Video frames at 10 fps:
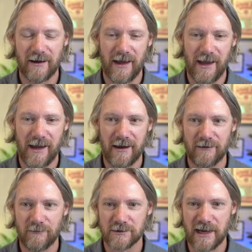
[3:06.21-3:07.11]

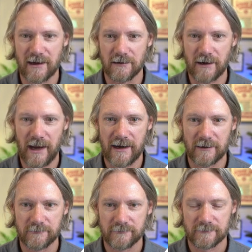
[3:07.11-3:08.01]
And we'll take a look at it
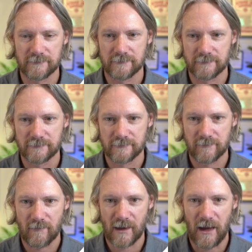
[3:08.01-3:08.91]

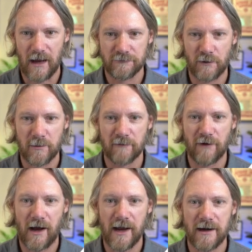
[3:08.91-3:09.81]
after we provide